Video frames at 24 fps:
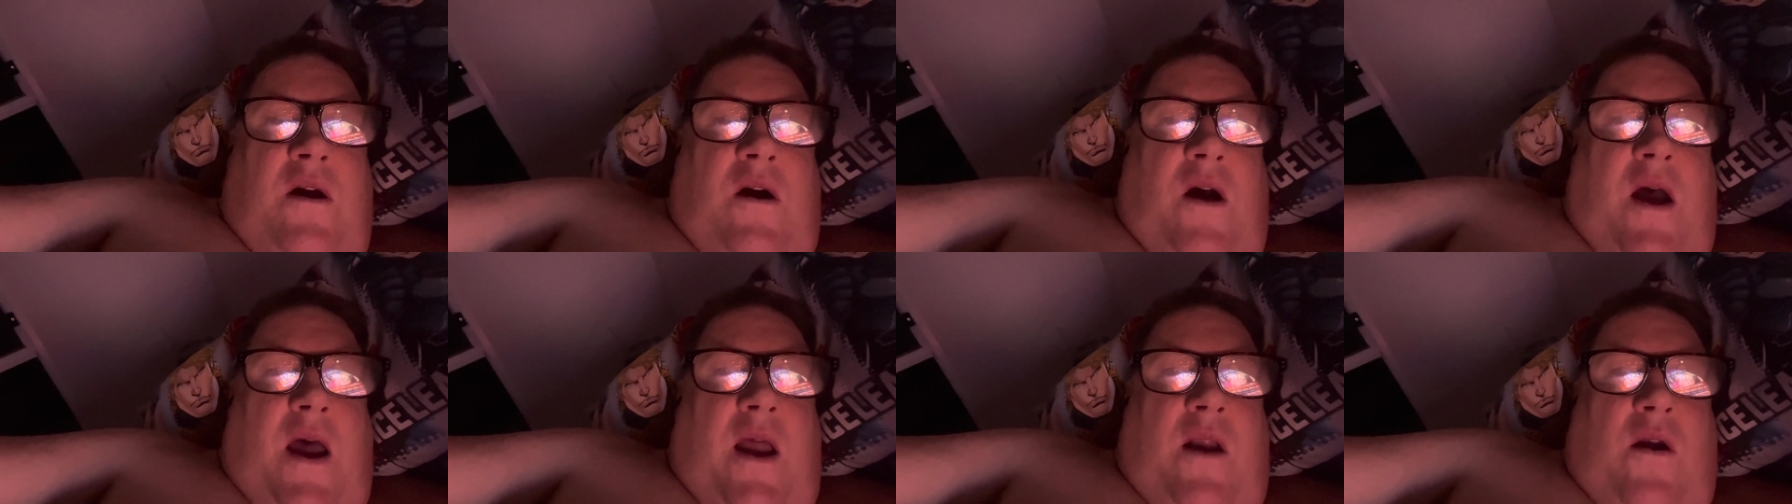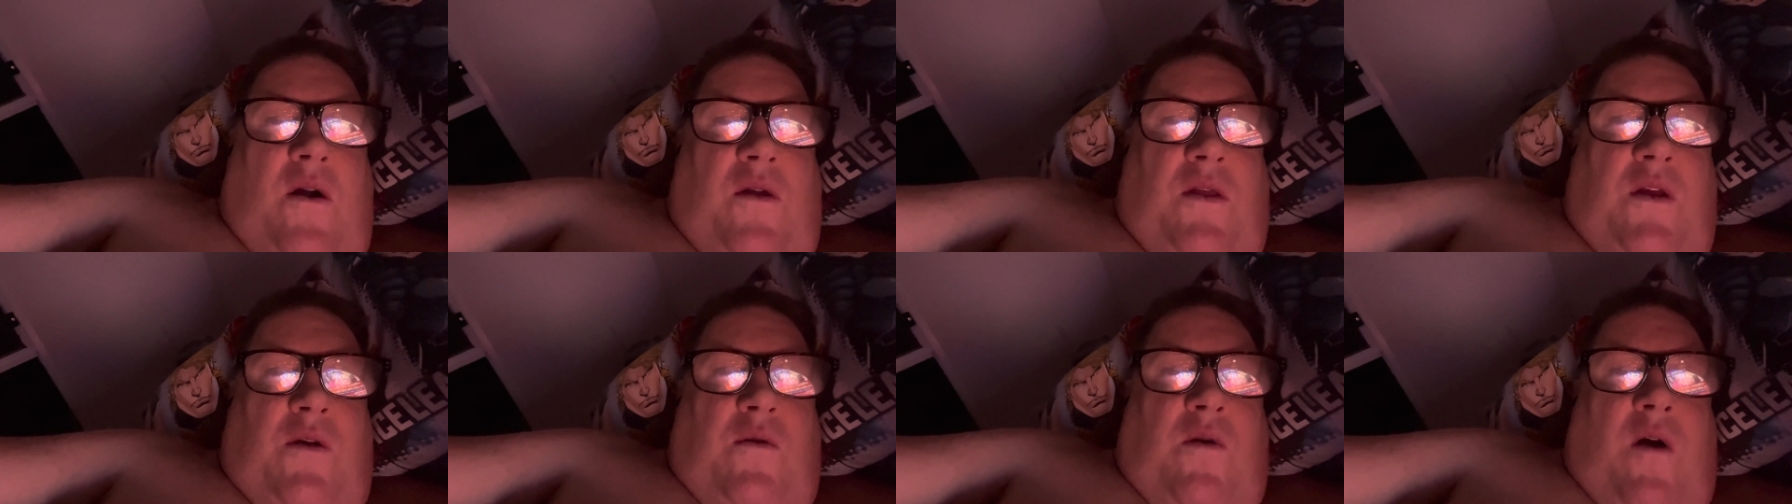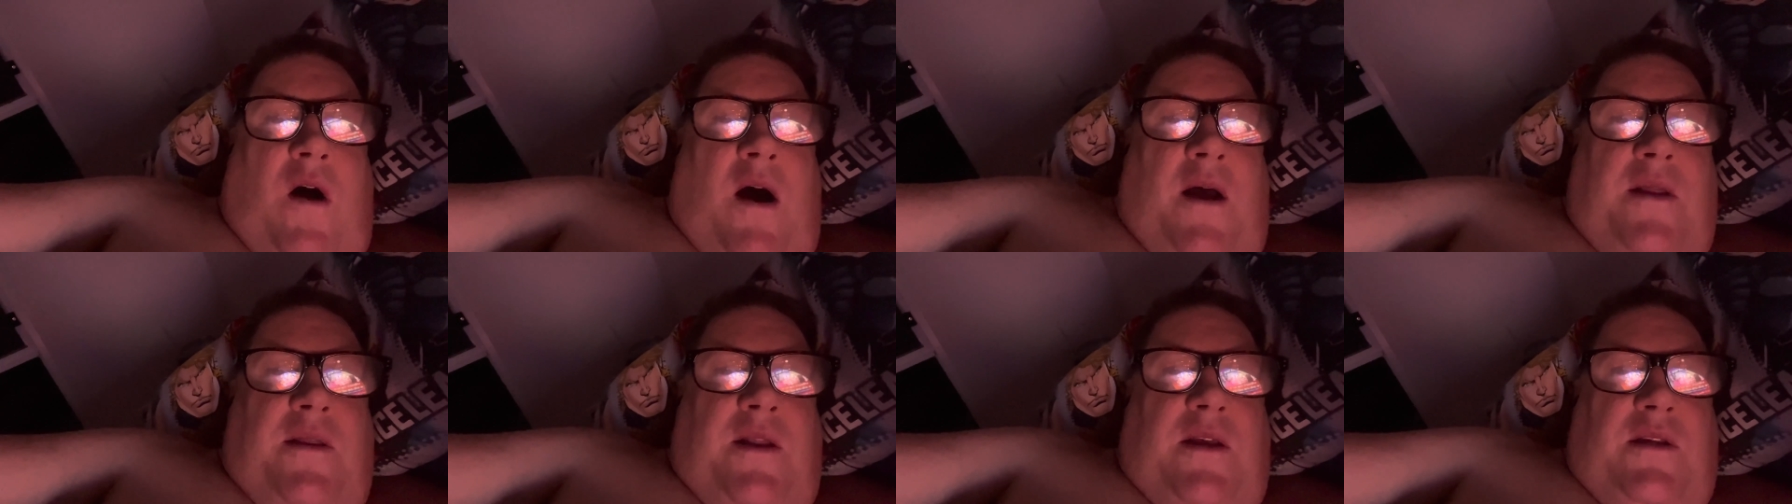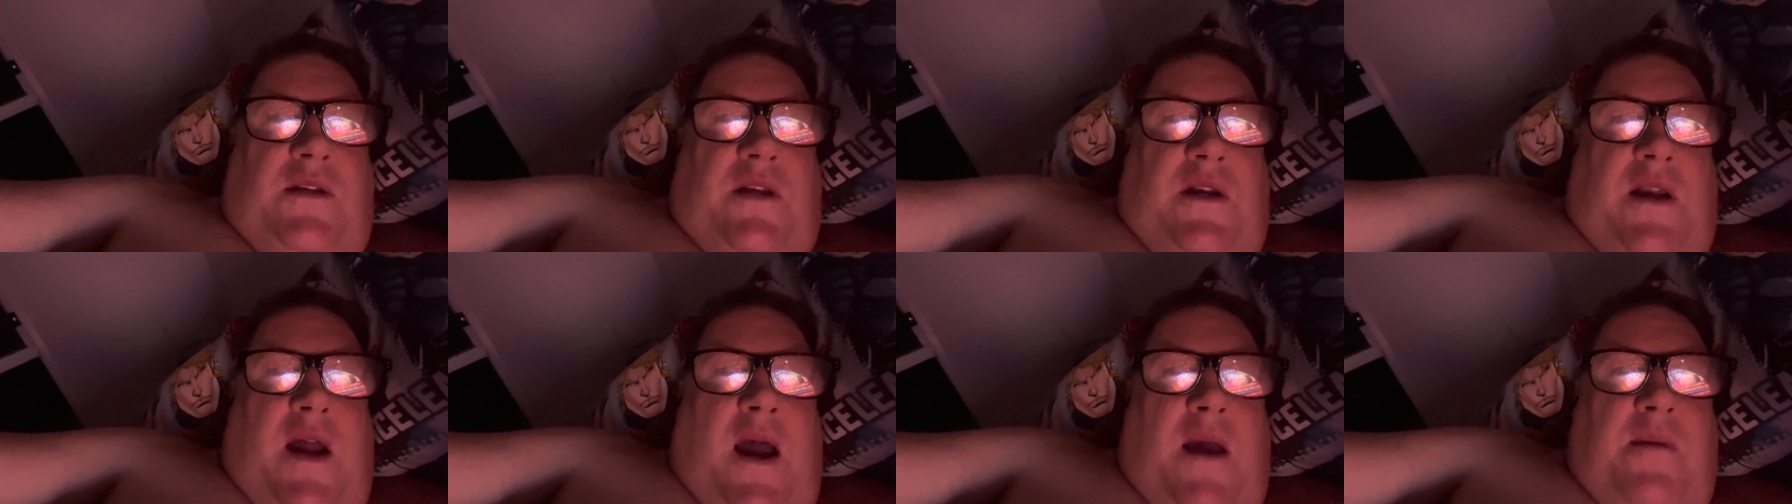And on the right,
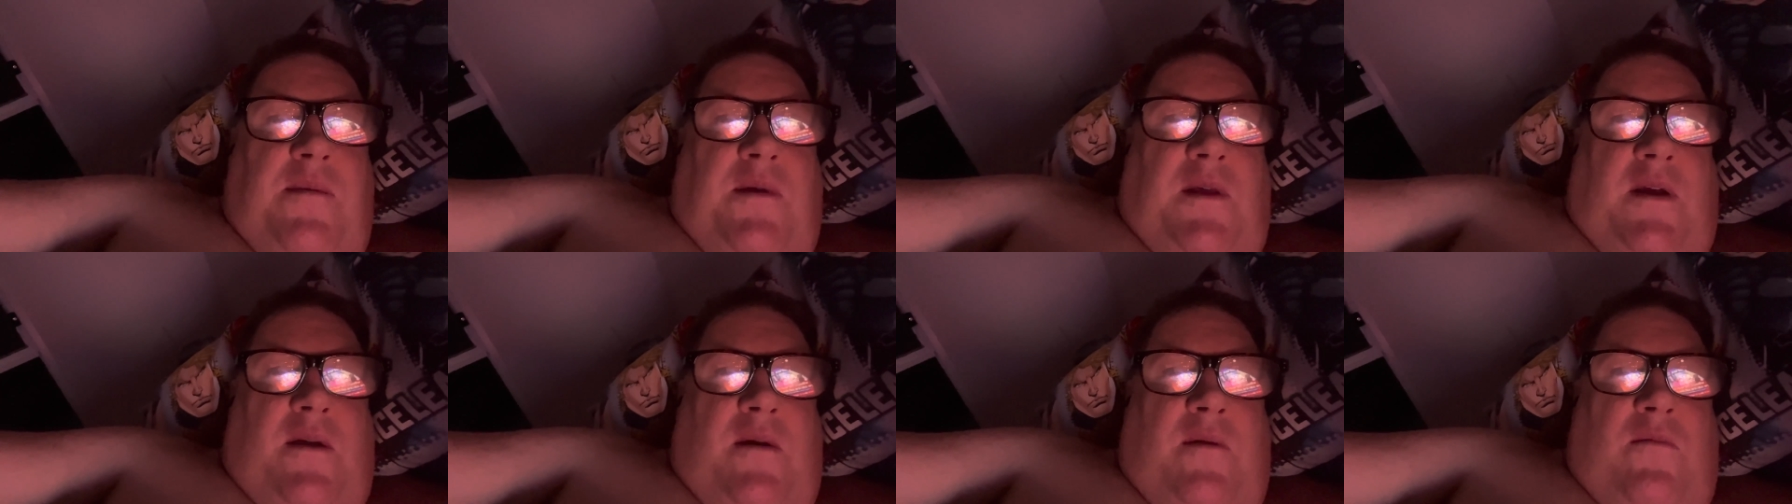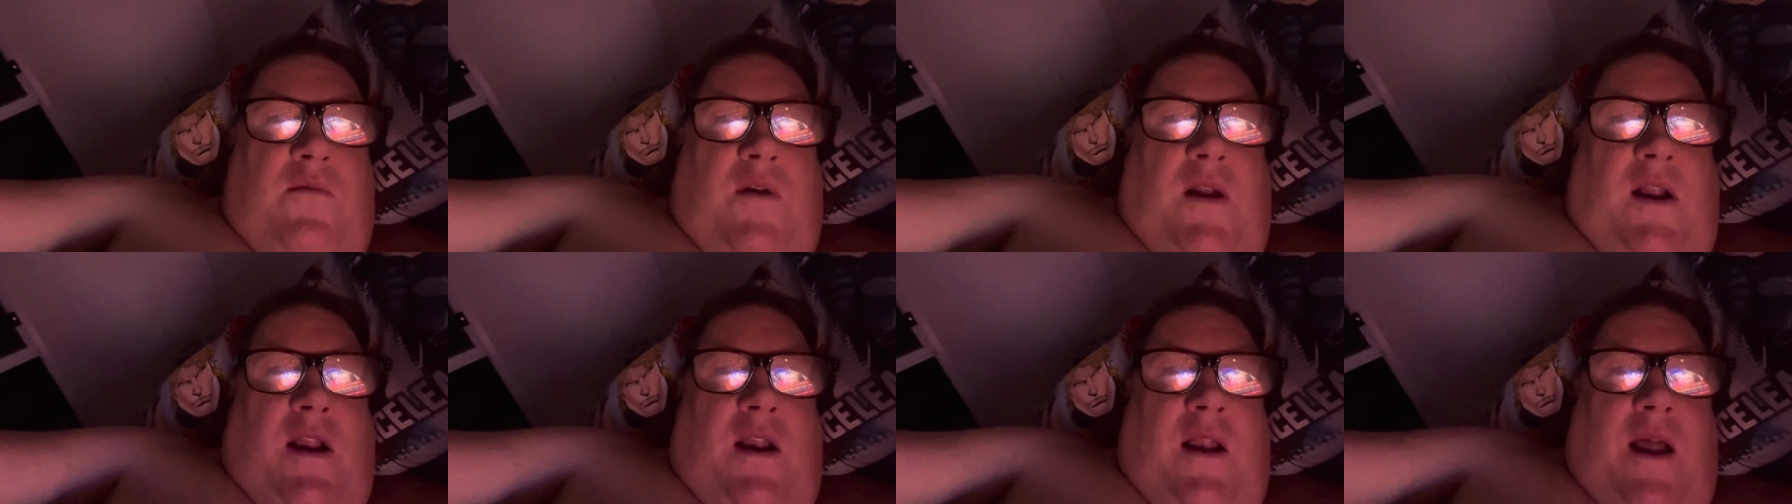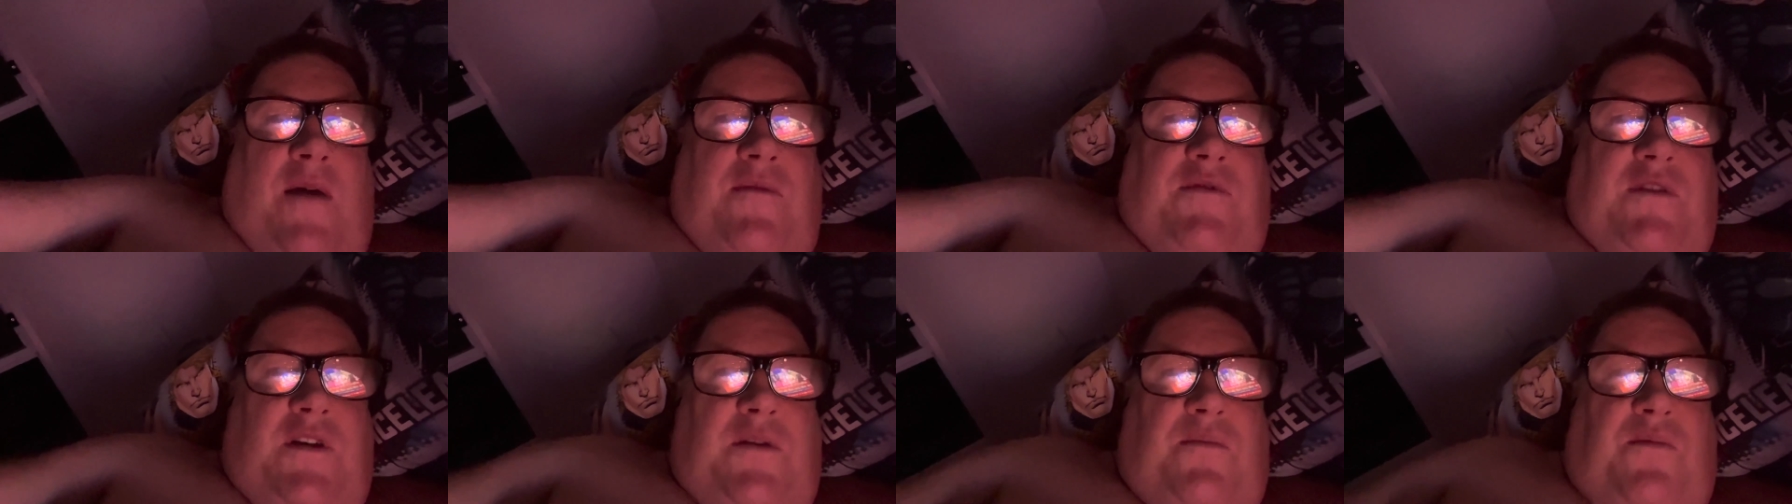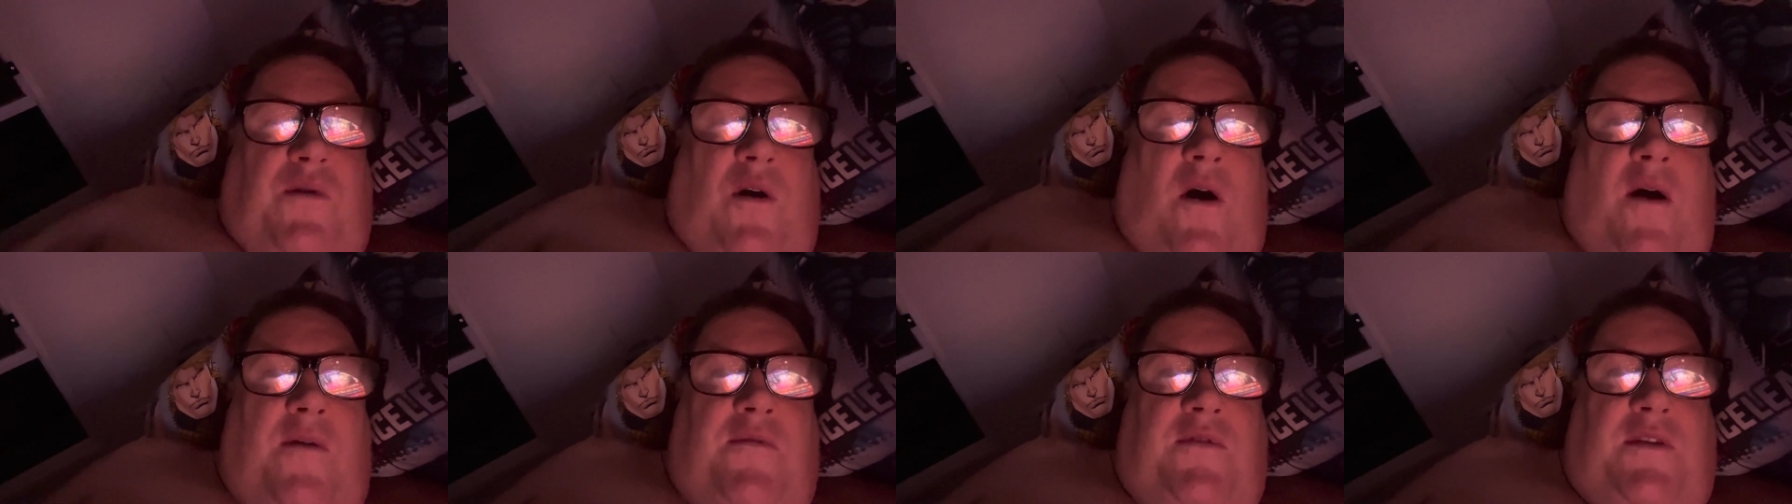there's a neighbour that really loves his
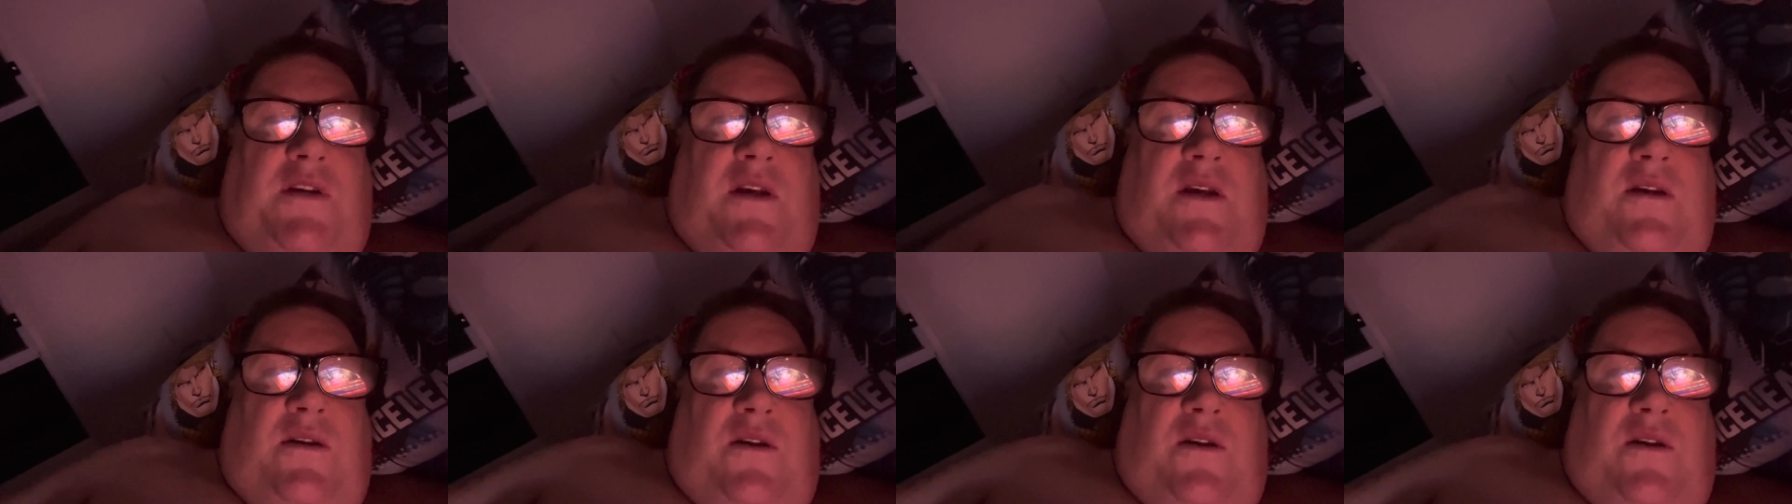privacy.